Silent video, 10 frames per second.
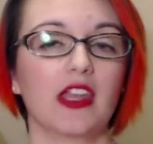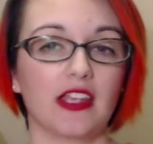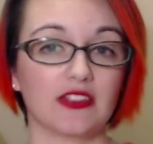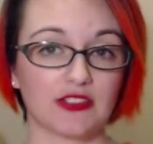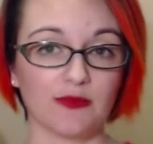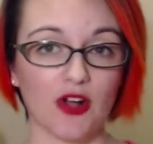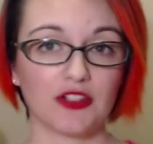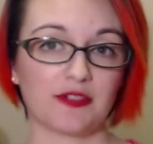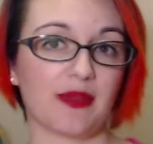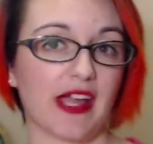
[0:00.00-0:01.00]
a
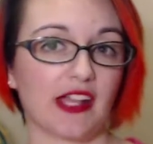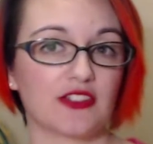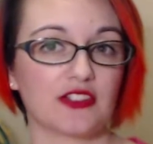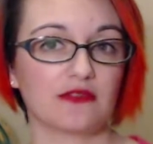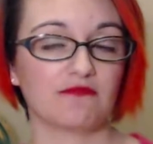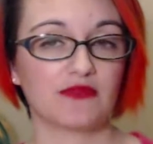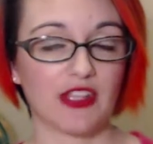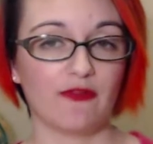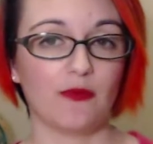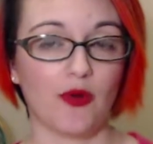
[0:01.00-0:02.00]
smaller patch,
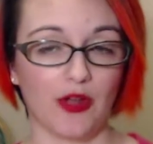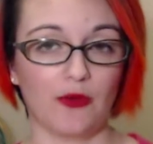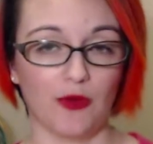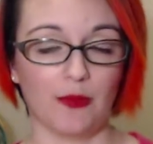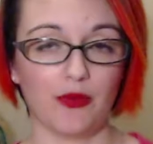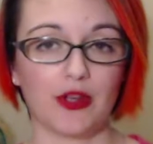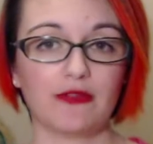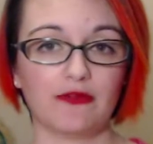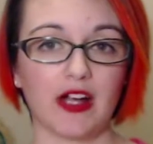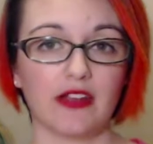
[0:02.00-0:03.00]

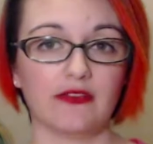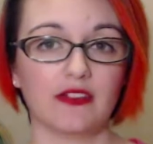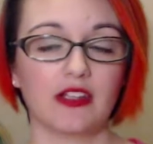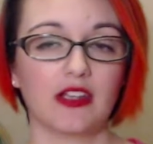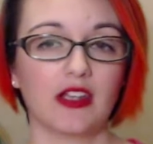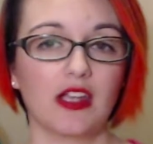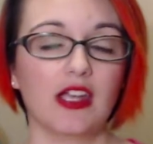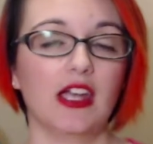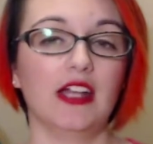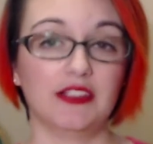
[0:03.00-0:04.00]
7.1.5,
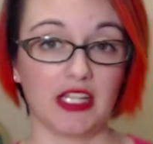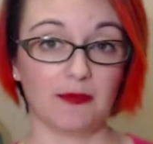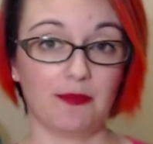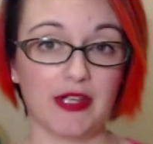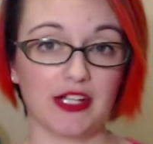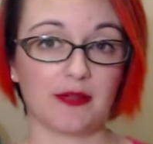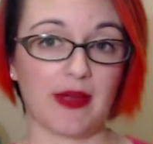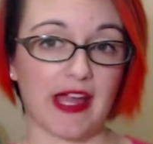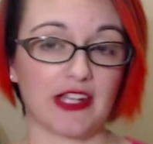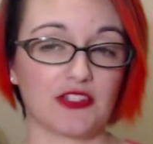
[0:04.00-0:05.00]
and then a bigger
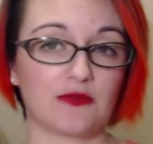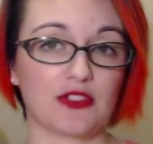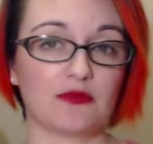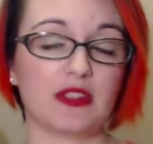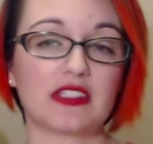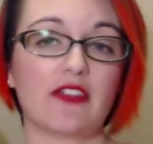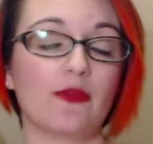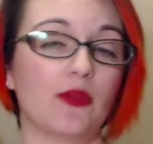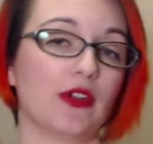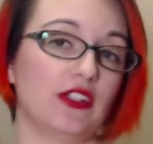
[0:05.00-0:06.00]
patch, which would be
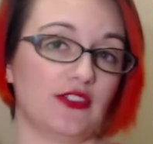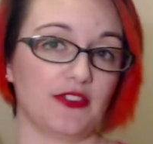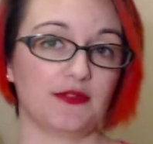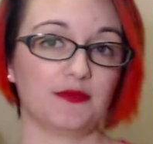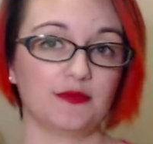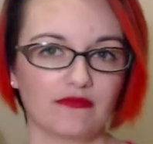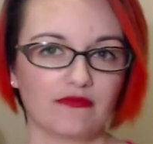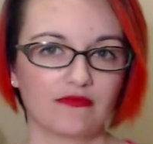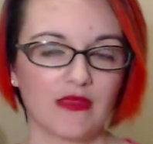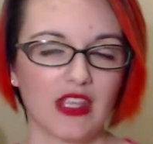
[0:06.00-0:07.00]
7.2.
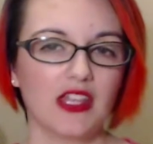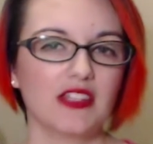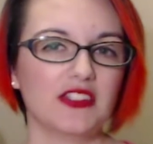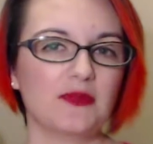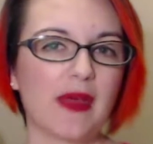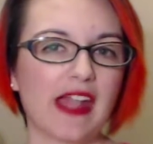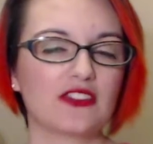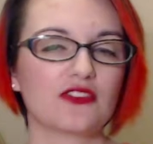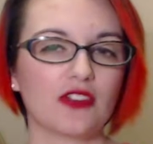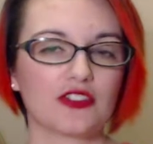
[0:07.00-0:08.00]
This patch
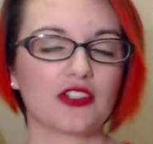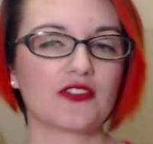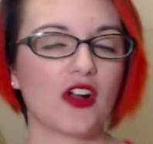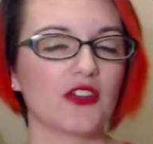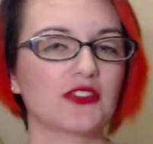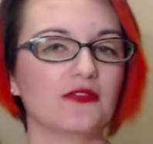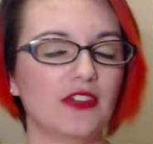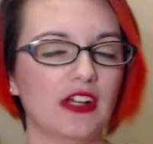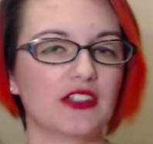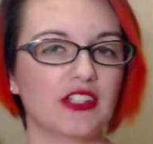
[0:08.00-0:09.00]
structure is also
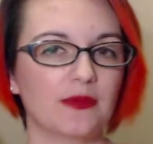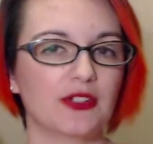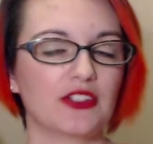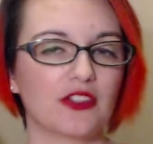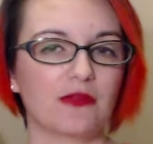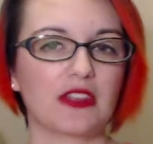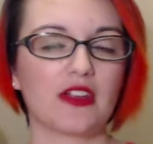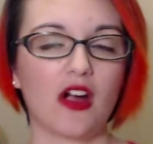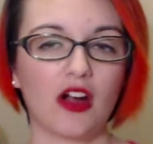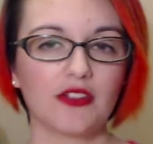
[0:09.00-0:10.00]
very similar to the way
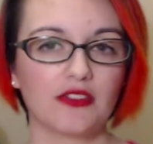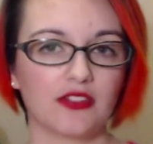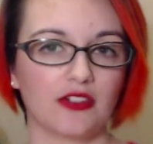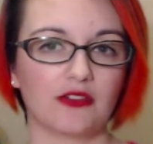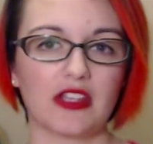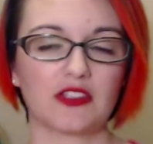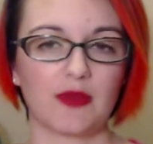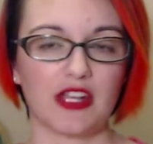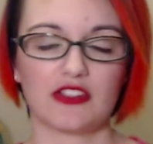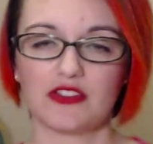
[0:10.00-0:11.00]
that Hearthstone
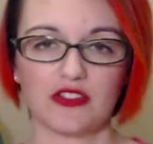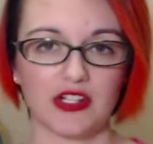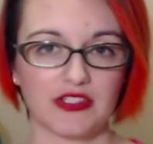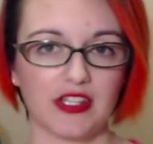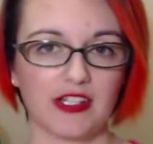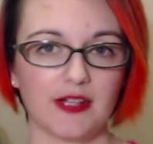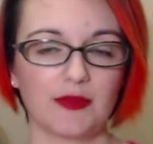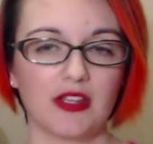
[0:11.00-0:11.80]
expansions are set up,